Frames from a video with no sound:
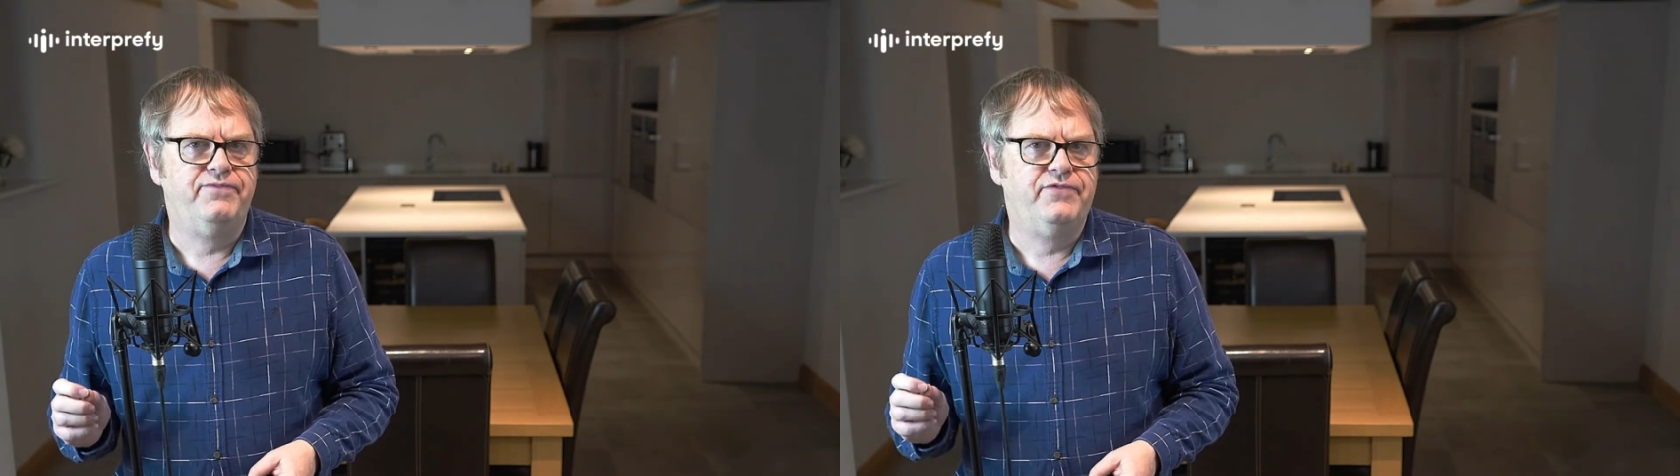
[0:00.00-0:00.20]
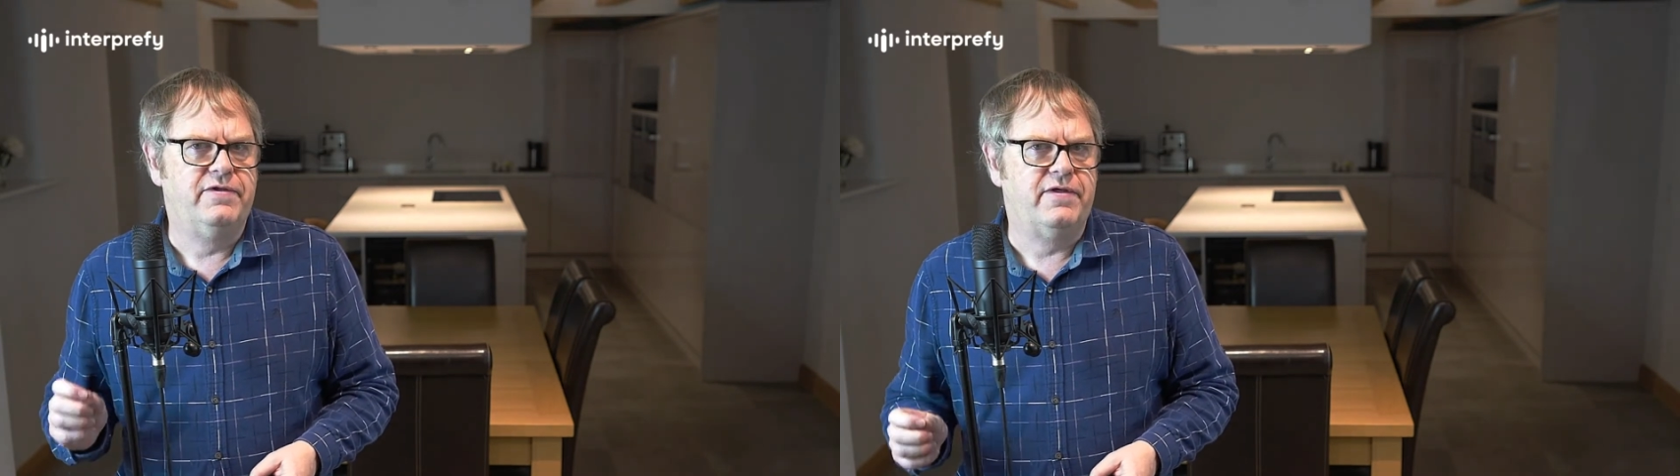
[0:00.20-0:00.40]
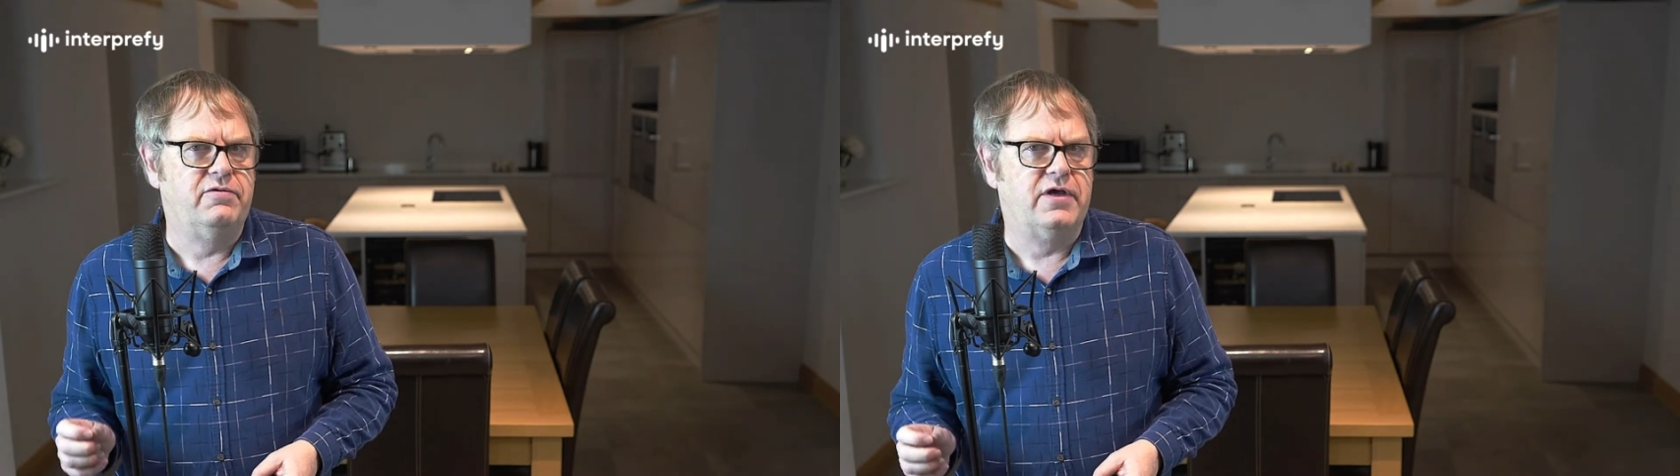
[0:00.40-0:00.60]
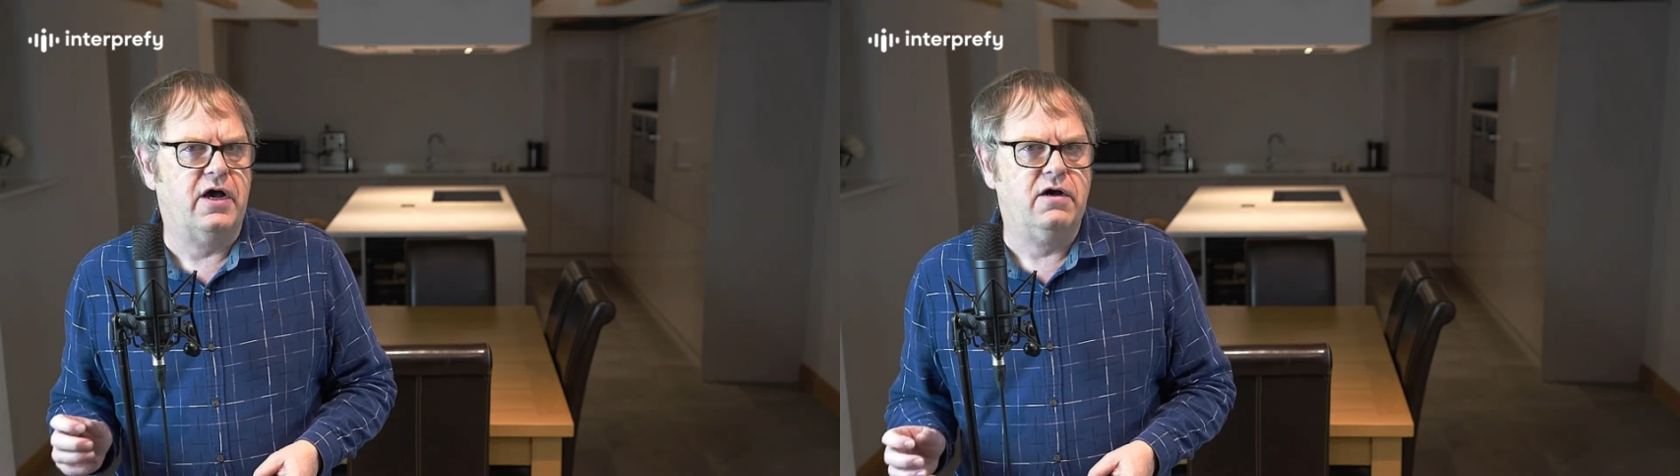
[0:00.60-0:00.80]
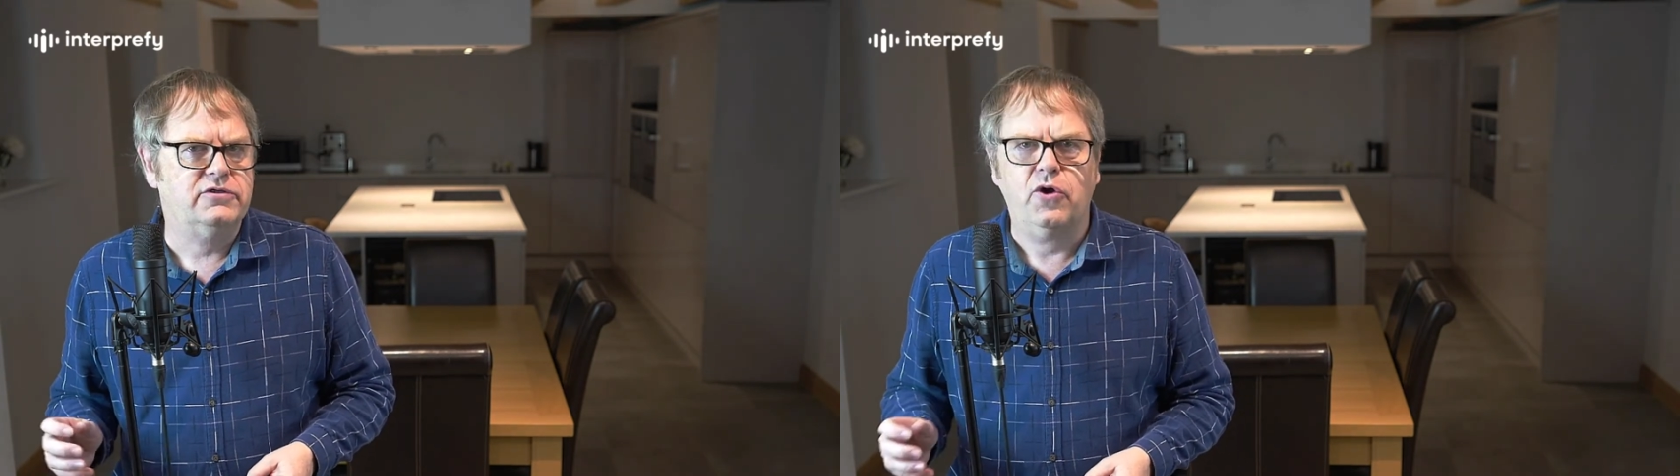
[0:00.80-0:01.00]
to those
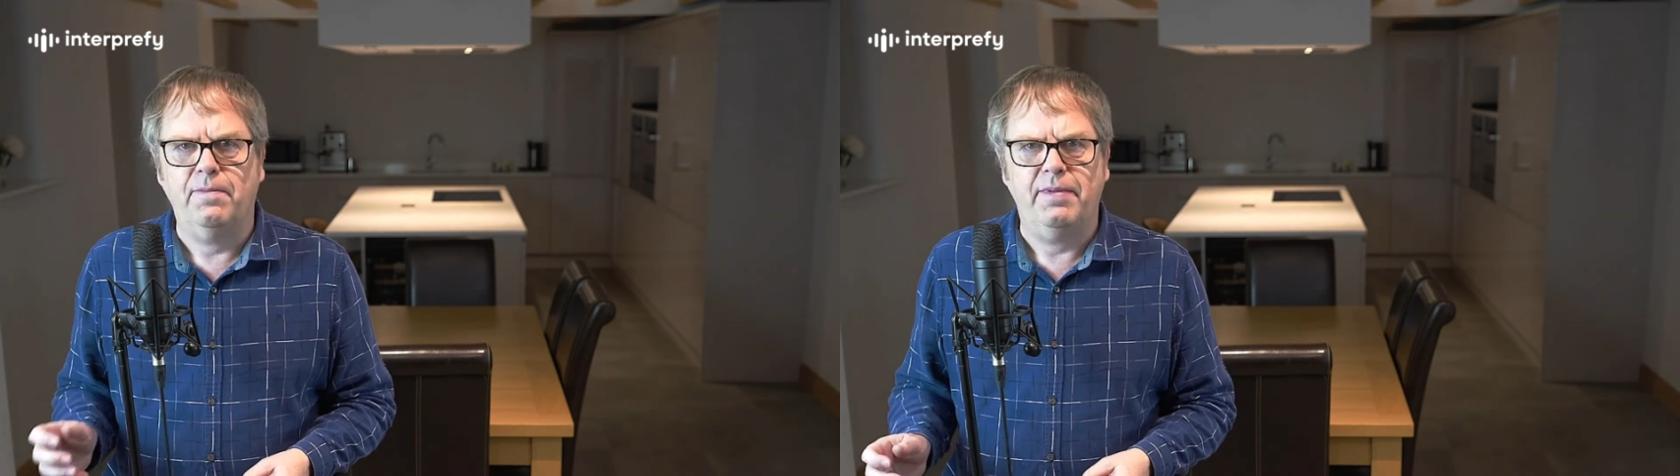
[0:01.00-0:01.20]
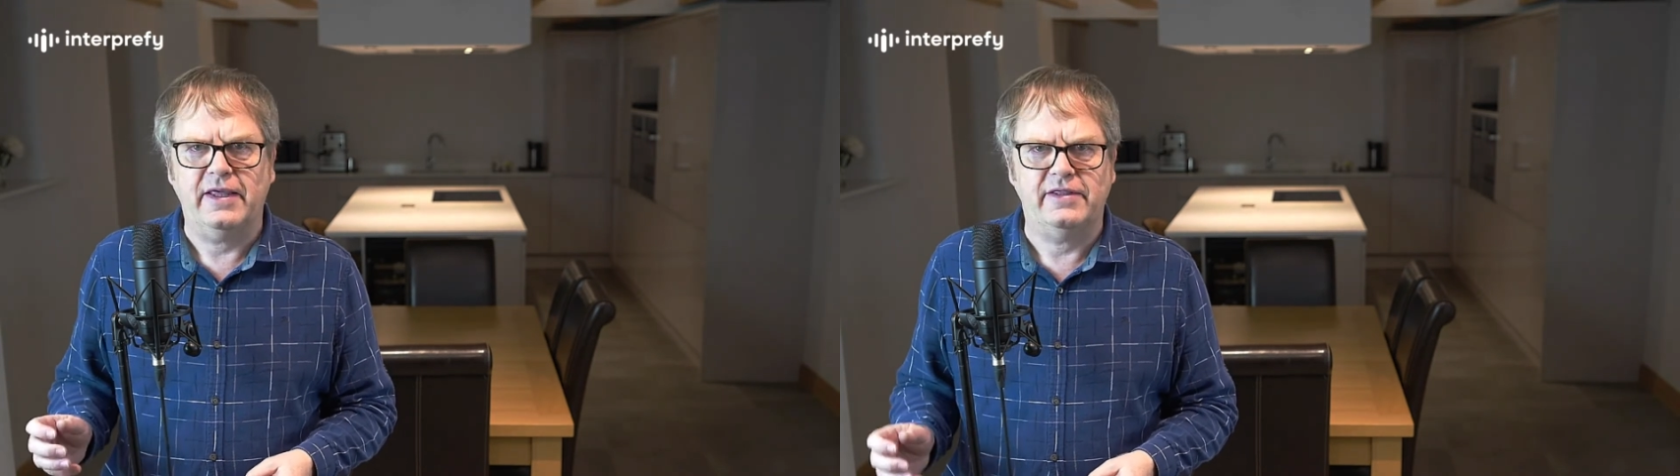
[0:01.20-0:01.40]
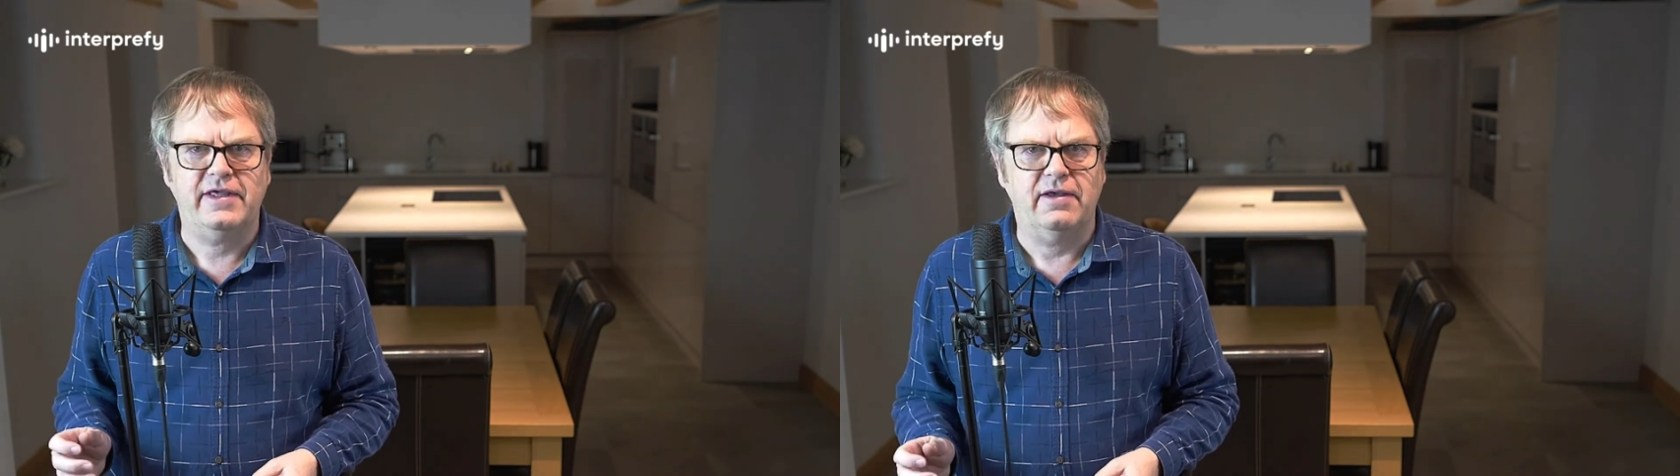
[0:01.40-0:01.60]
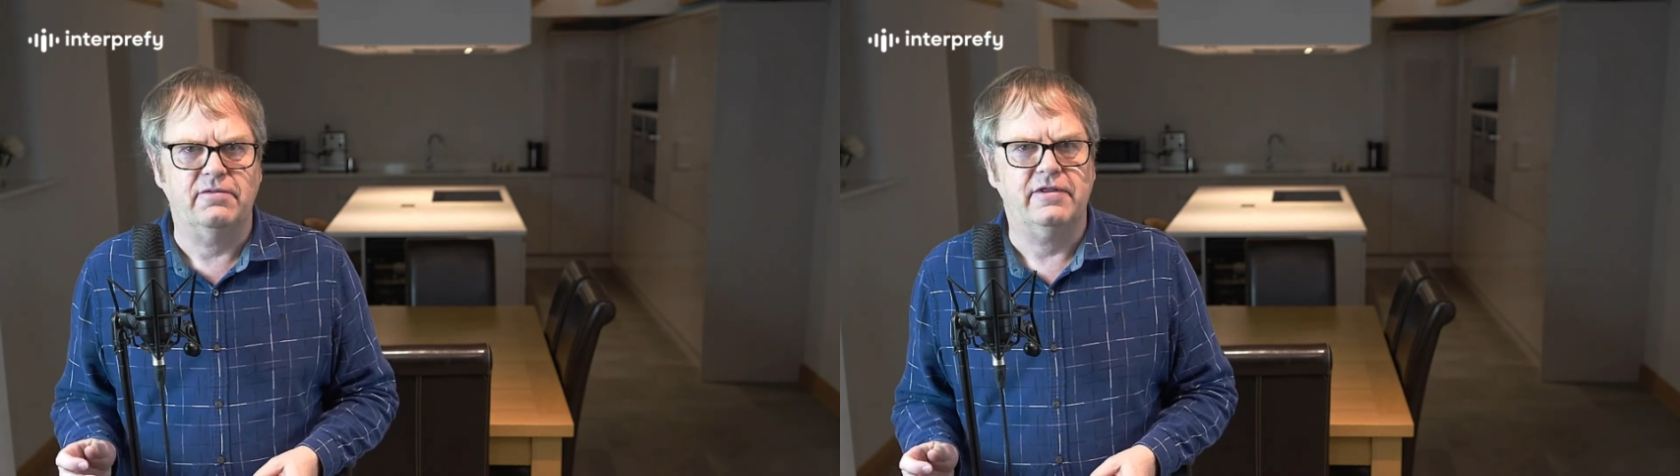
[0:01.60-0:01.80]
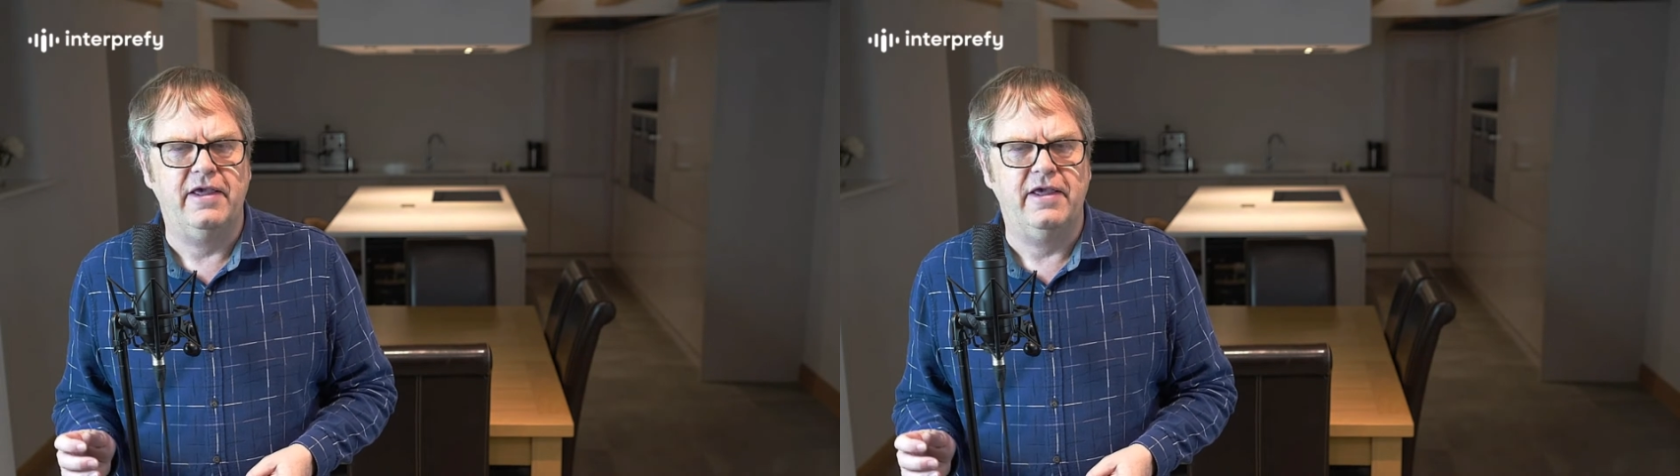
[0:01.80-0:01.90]
hard, complex sounds